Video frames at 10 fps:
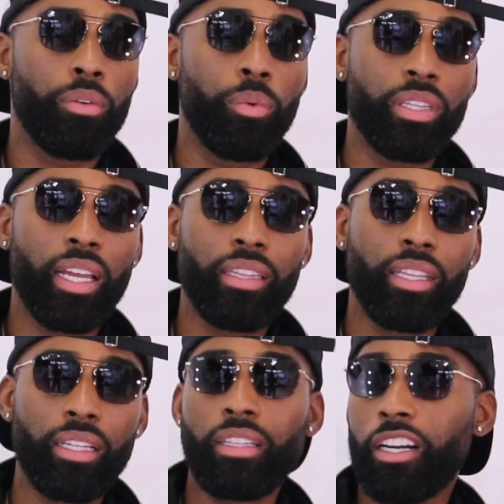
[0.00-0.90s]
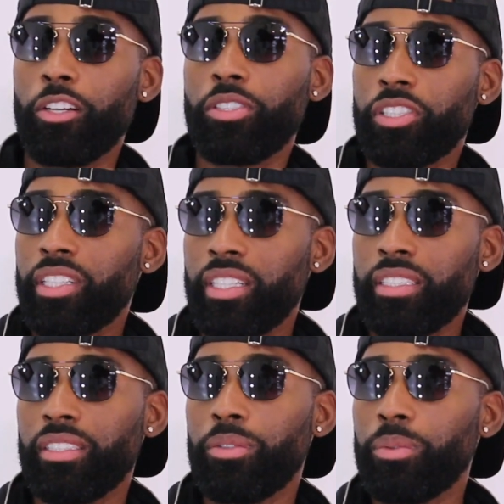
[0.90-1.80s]
what they think the culture
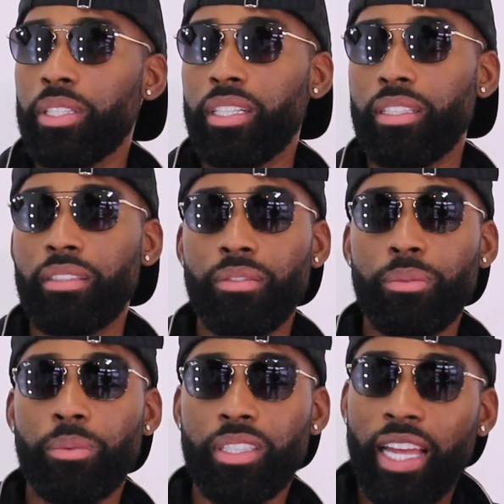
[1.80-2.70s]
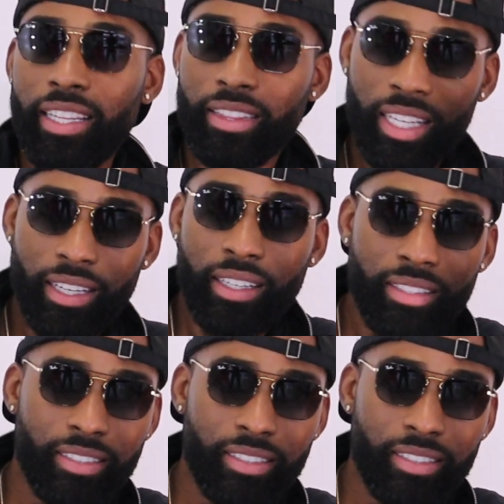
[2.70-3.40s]
is and what they think